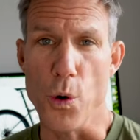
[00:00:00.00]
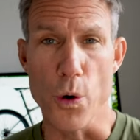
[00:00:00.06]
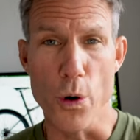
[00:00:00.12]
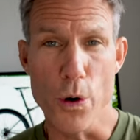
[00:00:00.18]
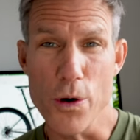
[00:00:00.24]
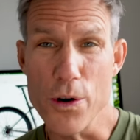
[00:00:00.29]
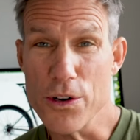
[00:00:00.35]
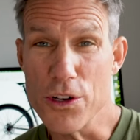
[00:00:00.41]

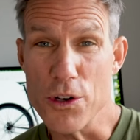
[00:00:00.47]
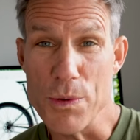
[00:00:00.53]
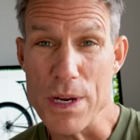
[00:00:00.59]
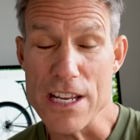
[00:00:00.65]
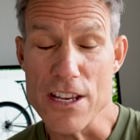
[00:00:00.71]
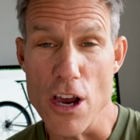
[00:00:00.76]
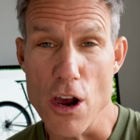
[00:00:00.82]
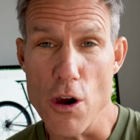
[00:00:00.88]
Or do
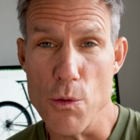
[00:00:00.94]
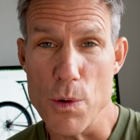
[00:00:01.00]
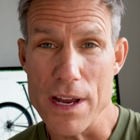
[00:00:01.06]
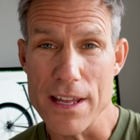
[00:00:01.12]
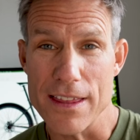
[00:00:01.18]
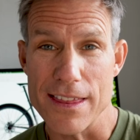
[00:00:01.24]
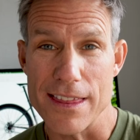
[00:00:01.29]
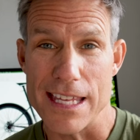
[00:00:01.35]
we go
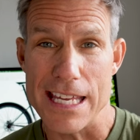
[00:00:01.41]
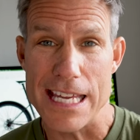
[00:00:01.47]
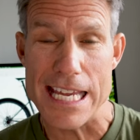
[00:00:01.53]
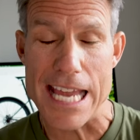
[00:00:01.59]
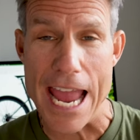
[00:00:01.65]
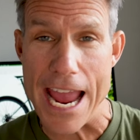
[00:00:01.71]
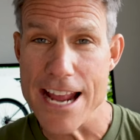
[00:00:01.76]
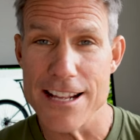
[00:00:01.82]
with
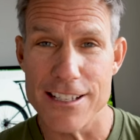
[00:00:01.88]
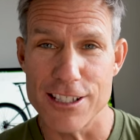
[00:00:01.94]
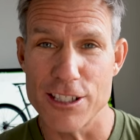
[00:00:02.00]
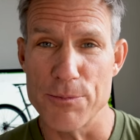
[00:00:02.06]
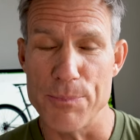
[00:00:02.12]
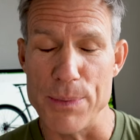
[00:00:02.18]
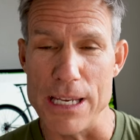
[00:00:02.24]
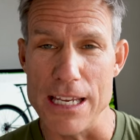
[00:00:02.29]
the
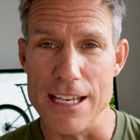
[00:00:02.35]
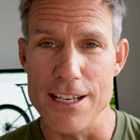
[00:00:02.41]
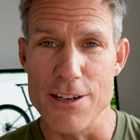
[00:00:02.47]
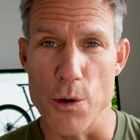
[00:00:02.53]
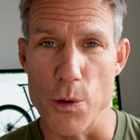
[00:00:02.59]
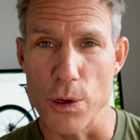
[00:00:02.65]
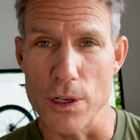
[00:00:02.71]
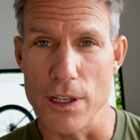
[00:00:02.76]

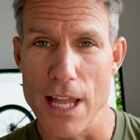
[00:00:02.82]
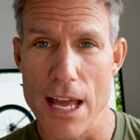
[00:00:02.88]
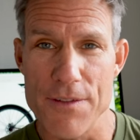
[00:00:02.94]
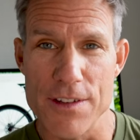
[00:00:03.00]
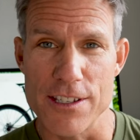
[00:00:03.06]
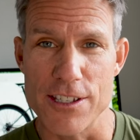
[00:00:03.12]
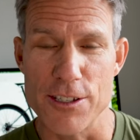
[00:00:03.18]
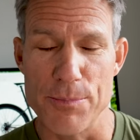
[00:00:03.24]
8-speed or
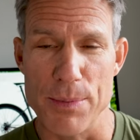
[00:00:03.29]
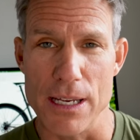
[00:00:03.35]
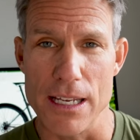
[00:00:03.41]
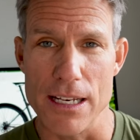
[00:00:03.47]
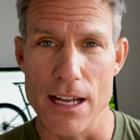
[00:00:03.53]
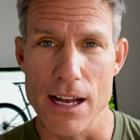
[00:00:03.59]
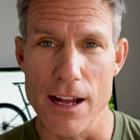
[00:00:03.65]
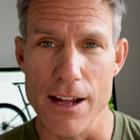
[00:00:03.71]

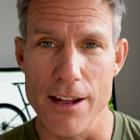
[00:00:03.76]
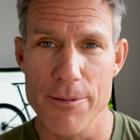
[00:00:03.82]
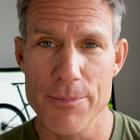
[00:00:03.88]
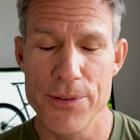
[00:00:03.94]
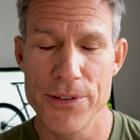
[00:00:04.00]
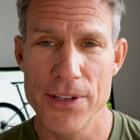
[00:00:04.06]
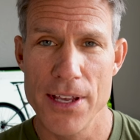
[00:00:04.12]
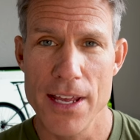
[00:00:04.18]
11-speed
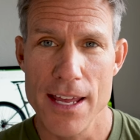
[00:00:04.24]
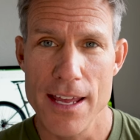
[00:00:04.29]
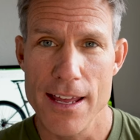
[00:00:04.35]
hubs,